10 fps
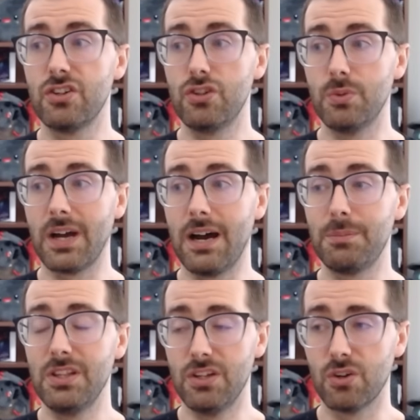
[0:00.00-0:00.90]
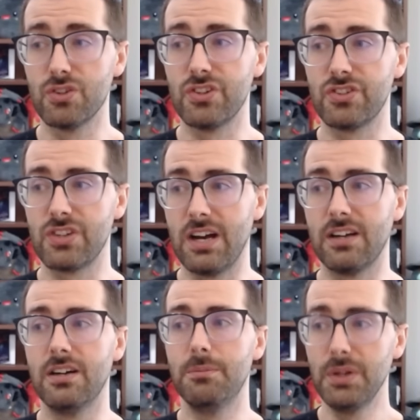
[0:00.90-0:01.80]
to copy the Urza
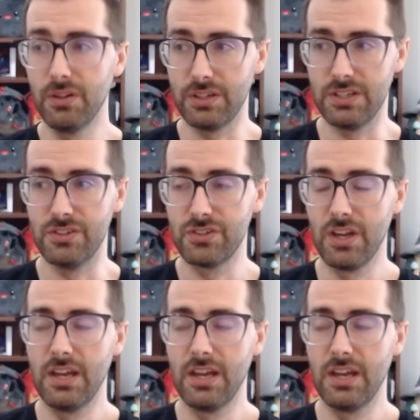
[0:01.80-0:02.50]
Saga abilities